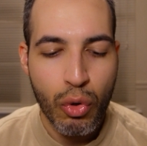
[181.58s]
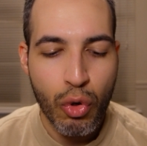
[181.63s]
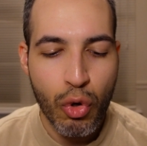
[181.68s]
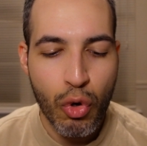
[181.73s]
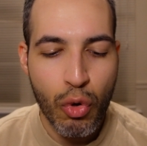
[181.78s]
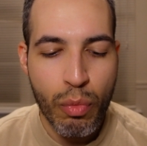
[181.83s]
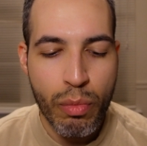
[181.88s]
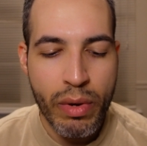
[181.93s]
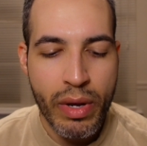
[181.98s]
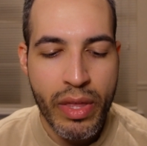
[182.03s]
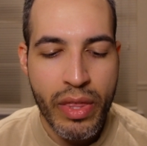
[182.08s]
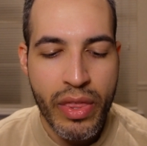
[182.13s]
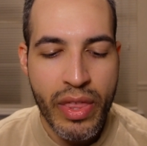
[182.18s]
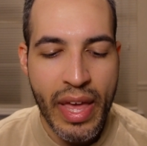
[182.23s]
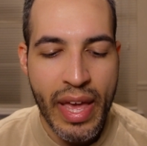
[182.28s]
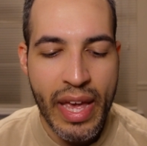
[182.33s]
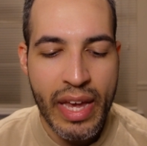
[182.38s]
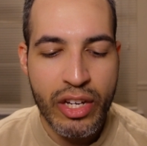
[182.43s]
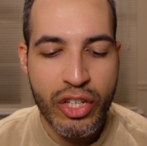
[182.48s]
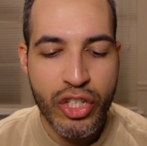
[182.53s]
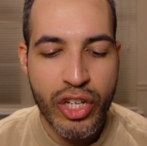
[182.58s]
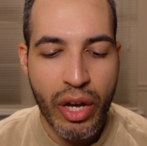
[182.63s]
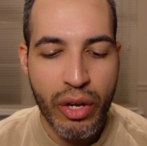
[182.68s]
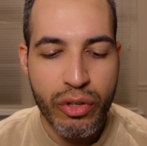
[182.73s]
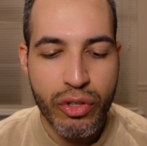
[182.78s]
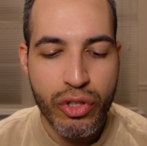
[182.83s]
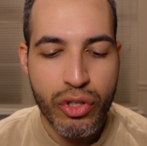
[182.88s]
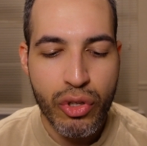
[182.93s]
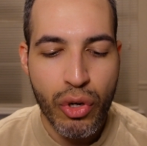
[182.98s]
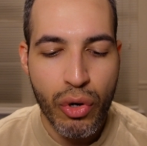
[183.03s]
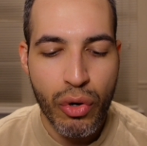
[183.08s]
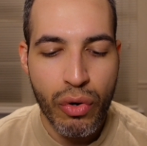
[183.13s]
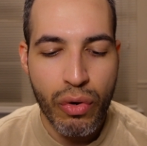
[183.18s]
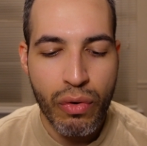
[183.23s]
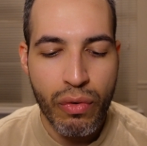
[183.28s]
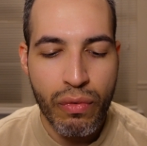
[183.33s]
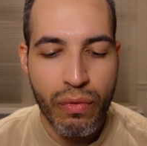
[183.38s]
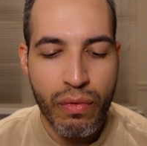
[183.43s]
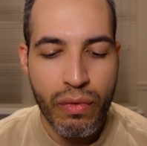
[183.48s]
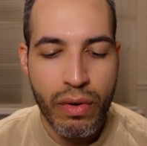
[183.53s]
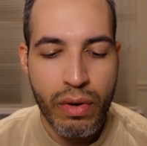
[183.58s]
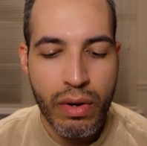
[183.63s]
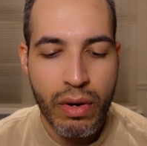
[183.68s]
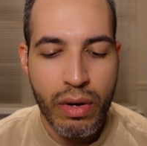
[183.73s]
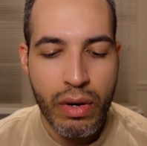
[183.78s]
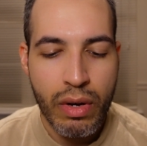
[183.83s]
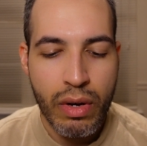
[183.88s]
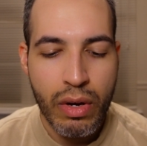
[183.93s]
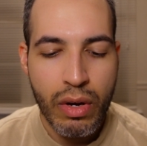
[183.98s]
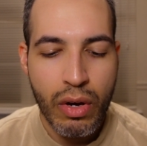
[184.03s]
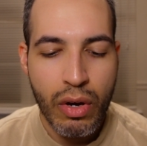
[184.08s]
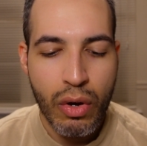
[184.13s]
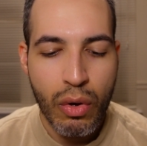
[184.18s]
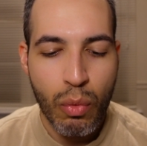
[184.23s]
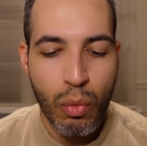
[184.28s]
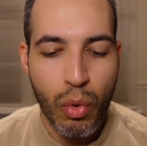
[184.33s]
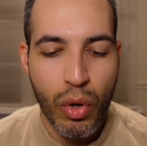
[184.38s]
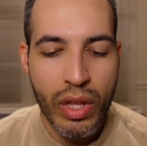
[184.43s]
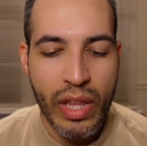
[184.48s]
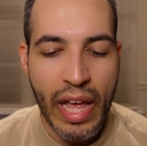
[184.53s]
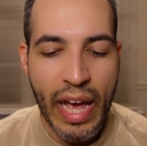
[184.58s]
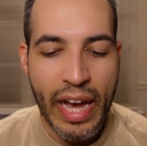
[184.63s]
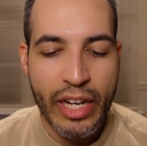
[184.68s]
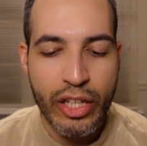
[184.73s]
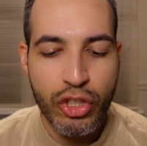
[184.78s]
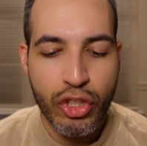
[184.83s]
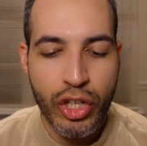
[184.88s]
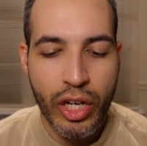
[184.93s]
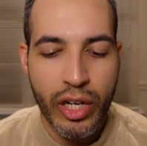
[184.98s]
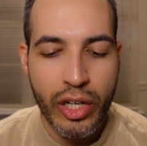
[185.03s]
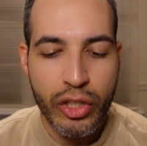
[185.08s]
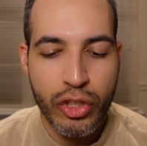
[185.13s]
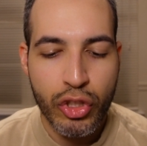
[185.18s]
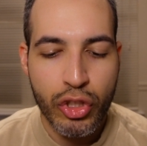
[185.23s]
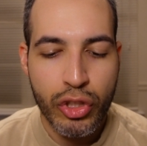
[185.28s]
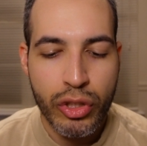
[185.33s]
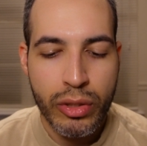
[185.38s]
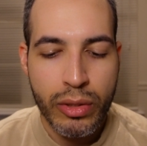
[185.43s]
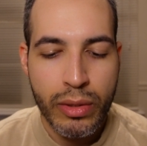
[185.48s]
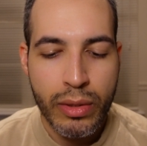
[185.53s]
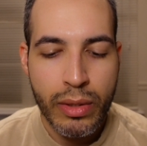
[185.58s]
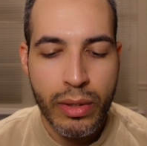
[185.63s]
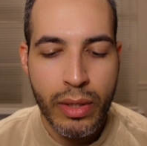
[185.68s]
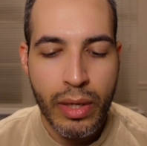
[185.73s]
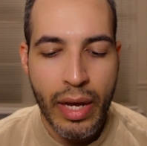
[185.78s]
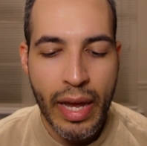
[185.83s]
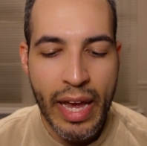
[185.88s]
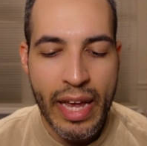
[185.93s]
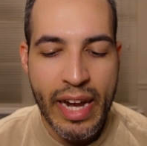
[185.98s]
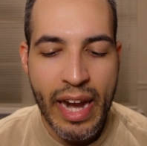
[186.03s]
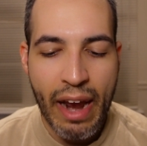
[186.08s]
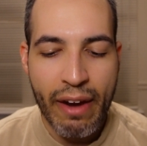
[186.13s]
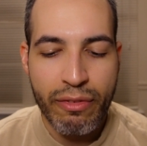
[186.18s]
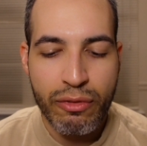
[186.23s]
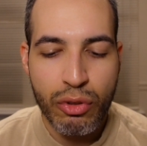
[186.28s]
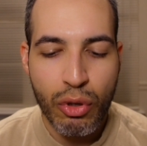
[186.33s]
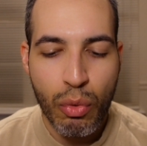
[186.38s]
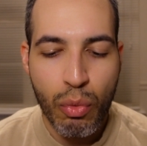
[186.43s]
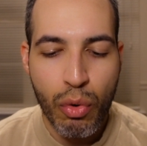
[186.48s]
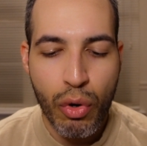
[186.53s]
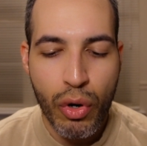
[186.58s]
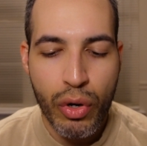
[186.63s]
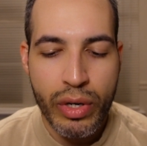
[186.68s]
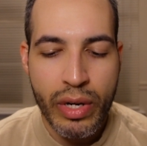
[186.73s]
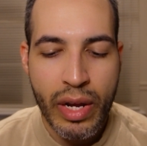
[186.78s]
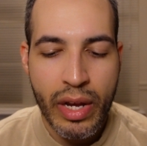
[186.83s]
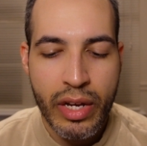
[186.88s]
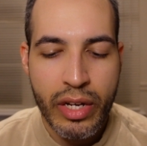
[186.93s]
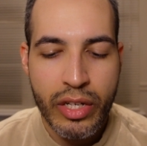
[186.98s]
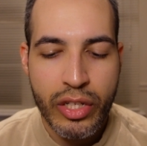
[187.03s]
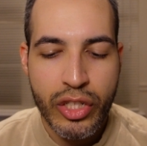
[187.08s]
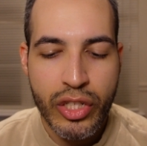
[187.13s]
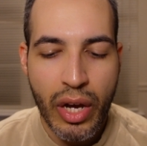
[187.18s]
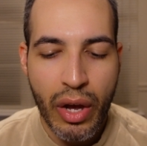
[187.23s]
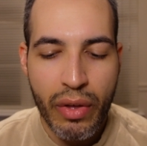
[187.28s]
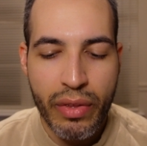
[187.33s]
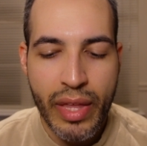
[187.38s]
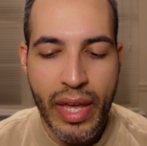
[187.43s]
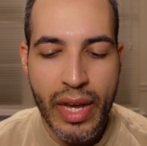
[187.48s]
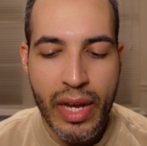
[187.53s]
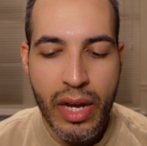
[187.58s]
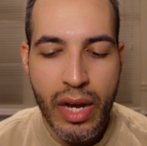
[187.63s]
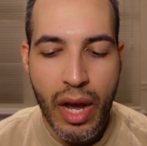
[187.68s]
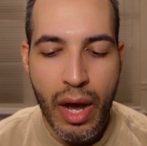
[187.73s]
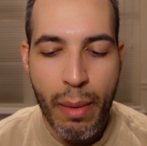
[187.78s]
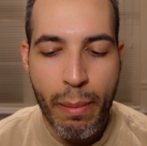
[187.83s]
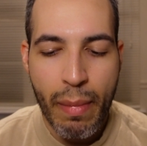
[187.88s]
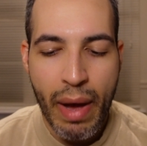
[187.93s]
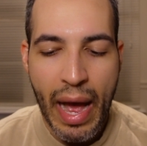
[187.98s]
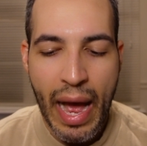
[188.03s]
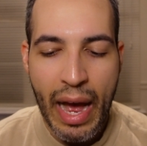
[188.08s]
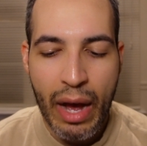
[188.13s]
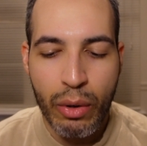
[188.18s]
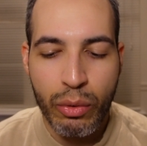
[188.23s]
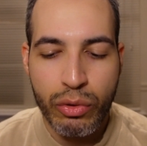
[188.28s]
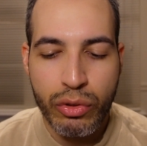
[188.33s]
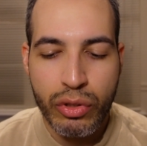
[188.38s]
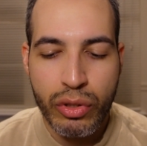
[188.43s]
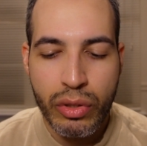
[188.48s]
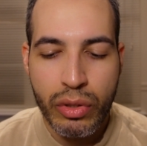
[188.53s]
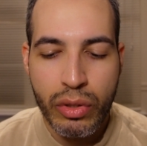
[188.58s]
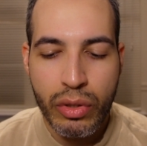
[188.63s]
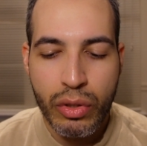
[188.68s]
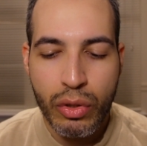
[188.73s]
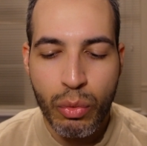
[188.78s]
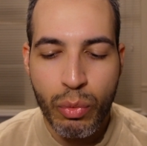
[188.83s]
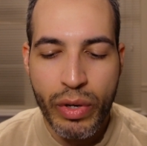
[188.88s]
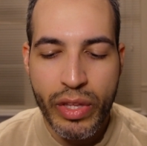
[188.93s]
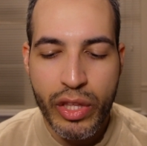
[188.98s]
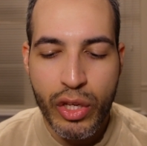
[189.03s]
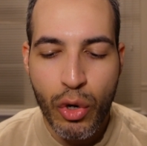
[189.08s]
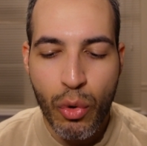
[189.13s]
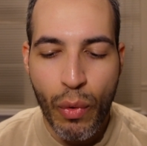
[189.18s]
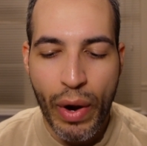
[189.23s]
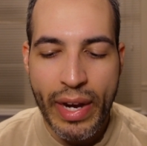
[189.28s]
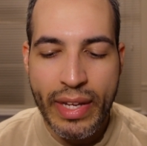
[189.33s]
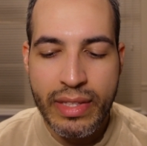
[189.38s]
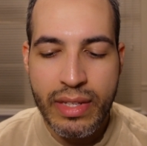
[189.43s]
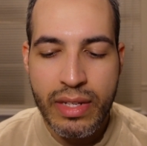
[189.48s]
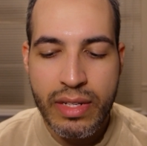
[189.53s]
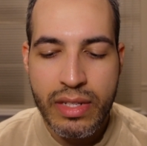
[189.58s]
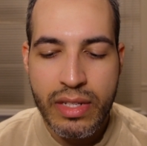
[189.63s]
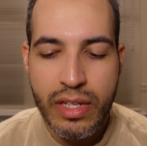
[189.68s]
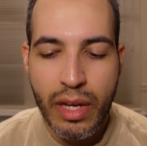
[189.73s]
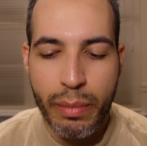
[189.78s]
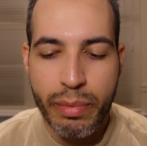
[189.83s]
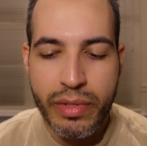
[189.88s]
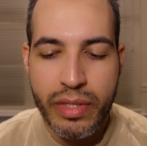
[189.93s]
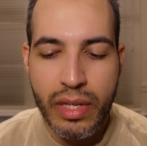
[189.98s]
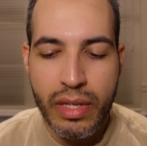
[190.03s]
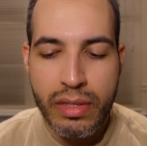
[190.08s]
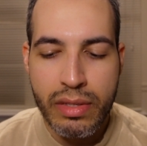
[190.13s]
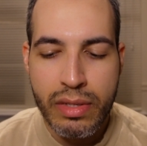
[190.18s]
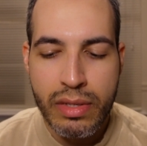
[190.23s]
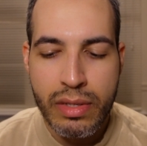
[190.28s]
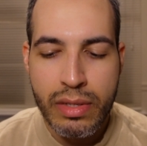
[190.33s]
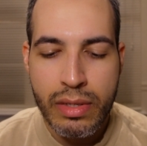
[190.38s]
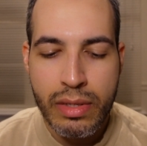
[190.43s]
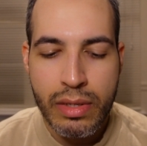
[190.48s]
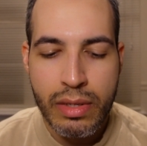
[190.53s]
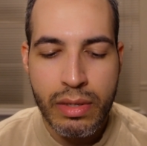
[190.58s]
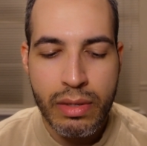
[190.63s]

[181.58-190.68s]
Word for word: whom they shall serve will I judge, and afterward shall they come out with great substance.